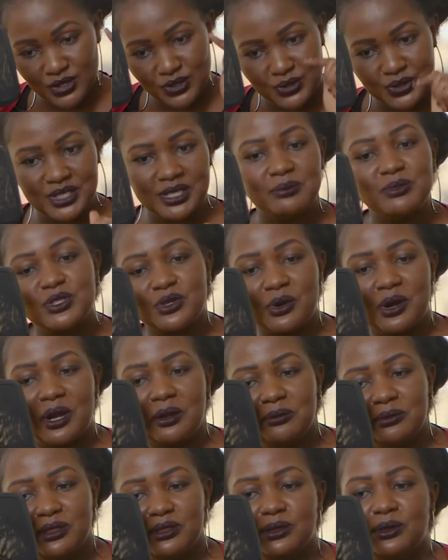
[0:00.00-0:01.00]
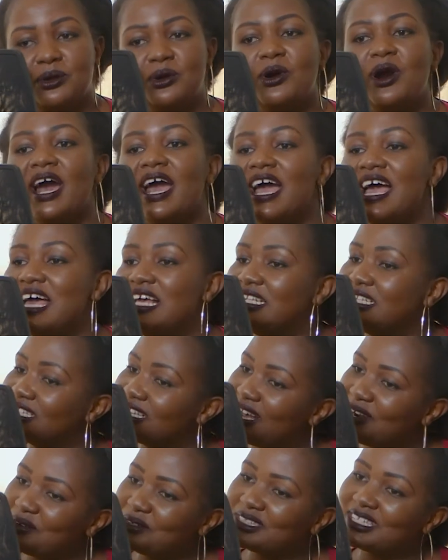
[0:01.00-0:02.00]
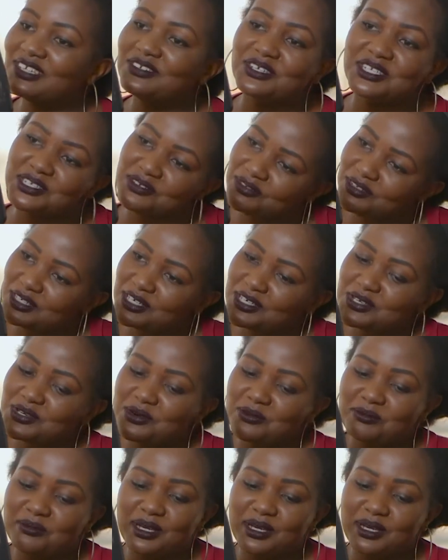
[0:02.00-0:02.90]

to subscribe below and turn on the notification